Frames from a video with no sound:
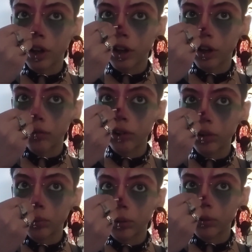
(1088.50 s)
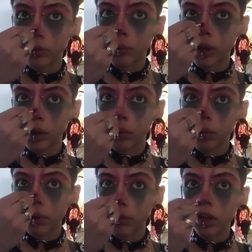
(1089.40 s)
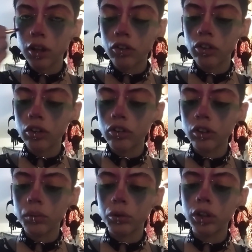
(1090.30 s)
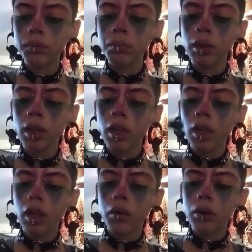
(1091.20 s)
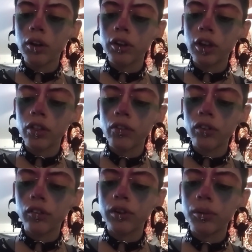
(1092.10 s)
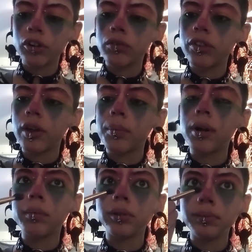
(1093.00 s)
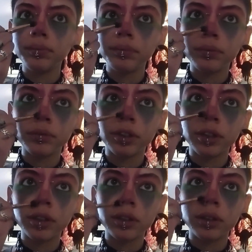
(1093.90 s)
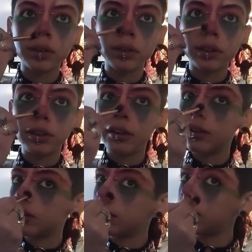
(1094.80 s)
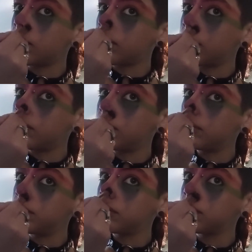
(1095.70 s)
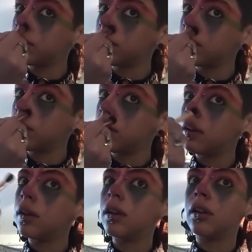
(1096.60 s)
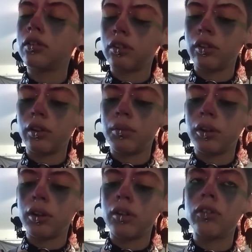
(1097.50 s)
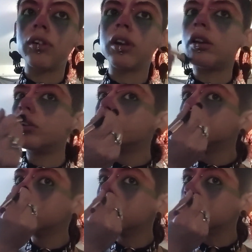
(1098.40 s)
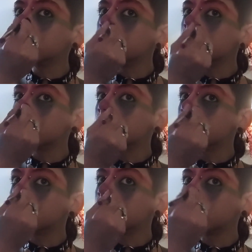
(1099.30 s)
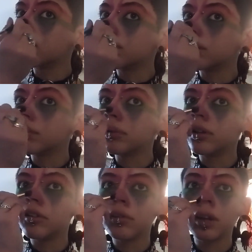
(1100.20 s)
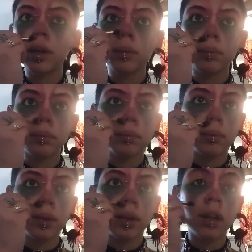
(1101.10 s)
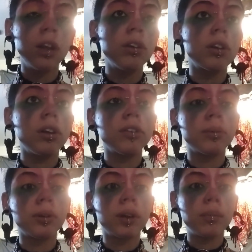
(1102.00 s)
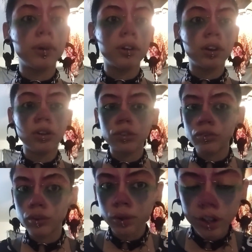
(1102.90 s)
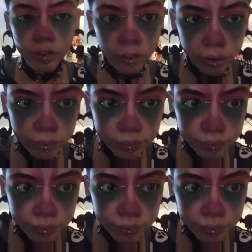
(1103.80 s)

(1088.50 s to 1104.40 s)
Downward rubs pigment into your skin more. I'm going to take the fluffy brush with that purple. Here we go on the sides of the nose. Just a little bit. It's looking a little blue, looking a little green, looking a little purple. It's okay. You could also put a rainbow on your nose if you wanted to.